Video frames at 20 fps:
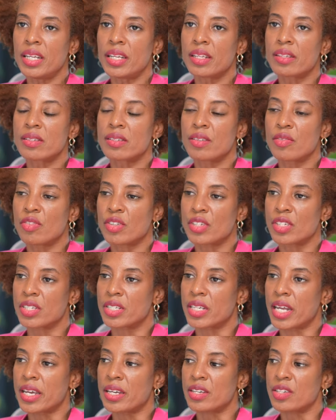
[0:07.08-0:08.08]
there's different
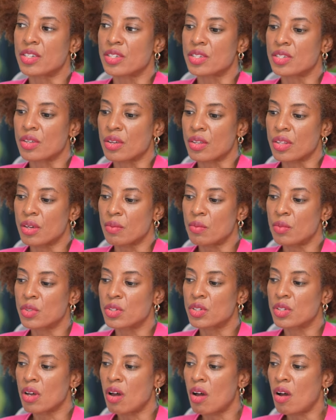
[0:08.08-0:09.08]
stages. So I think we'll
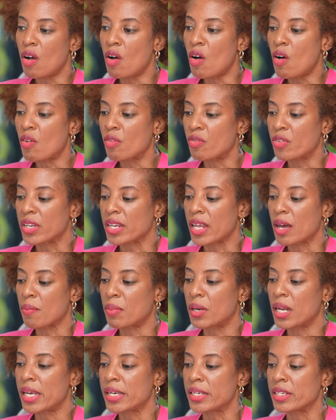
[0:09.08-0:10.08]
start off in that
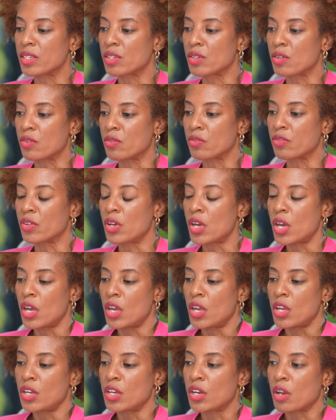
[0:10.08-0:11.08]
place of,
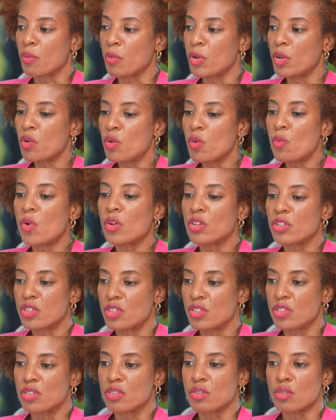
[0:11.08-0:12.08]
you know, we all want
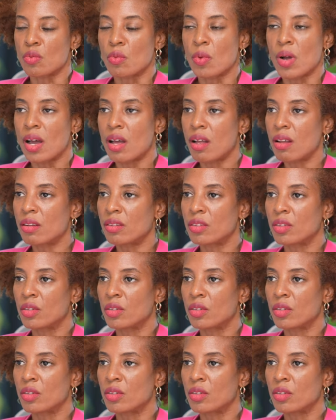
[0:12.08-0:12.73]
to do well.